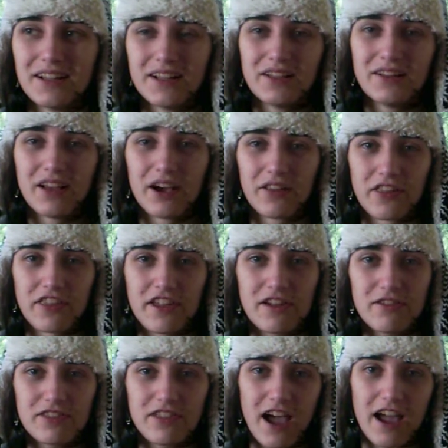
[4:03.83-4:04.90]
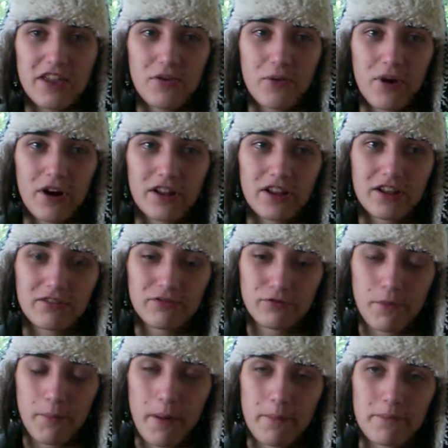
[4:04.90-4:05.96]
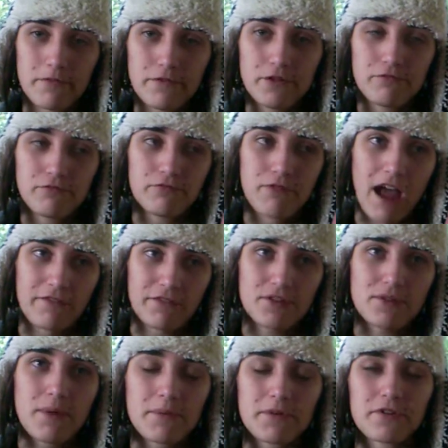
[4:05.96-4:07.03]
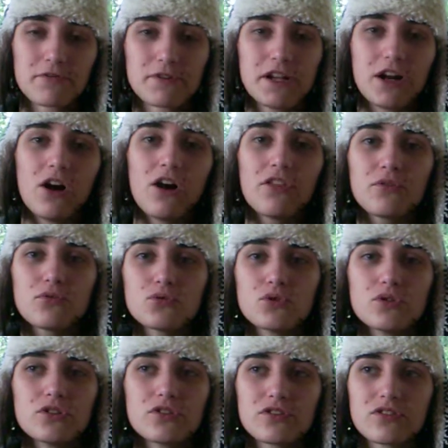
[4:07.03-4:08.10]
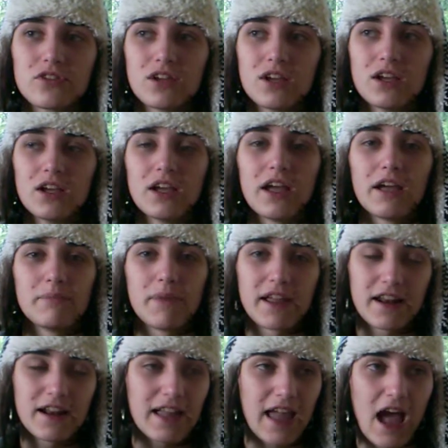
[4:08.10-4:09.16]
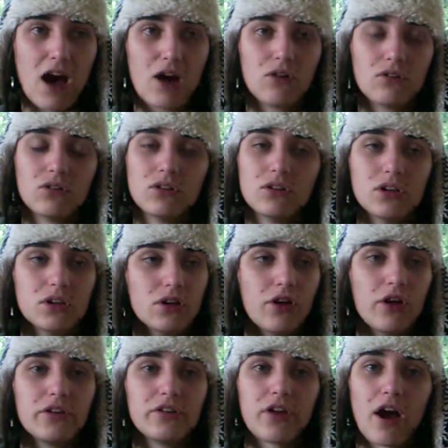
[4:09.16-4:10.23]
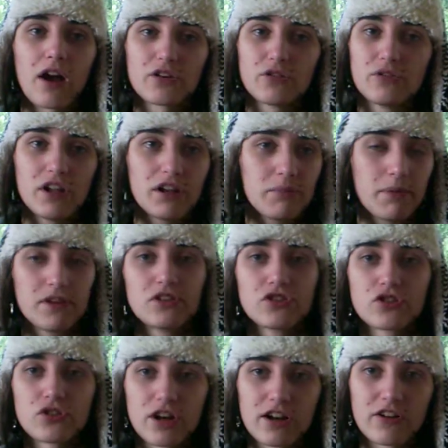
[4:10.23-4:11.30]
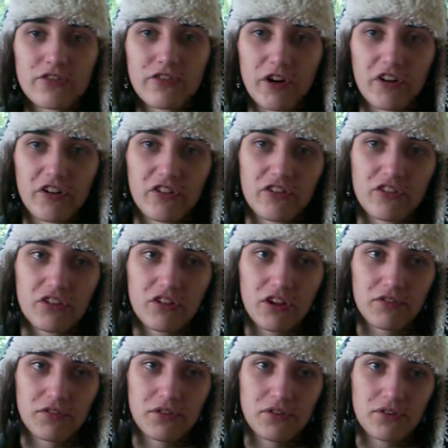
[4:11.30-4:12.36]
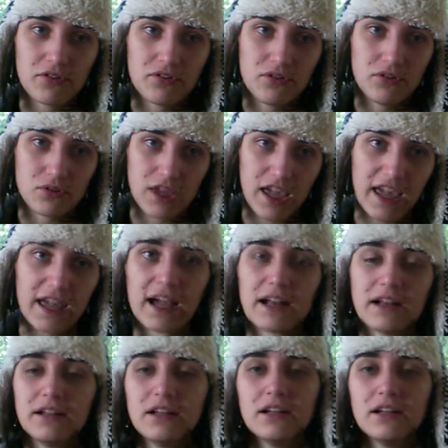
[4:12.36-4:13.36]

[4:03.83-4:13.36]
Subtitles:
Now, the thing with that, you have to remember to read all the rules, make an account, talk to an administrator first if you can,